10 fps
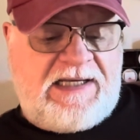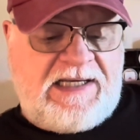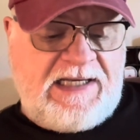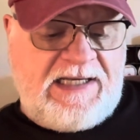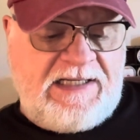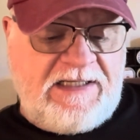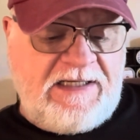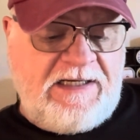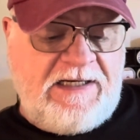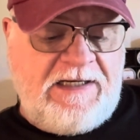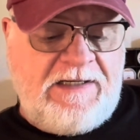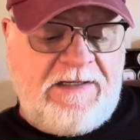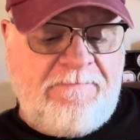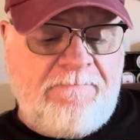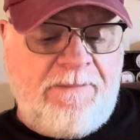and
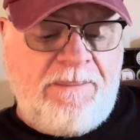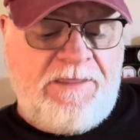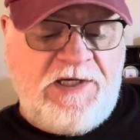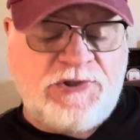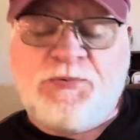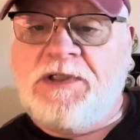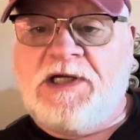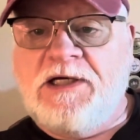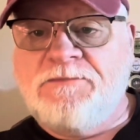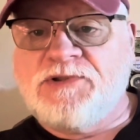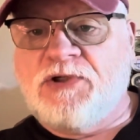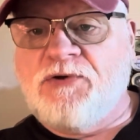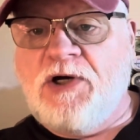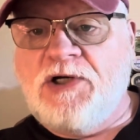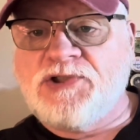this one comes
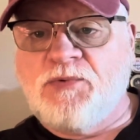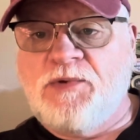across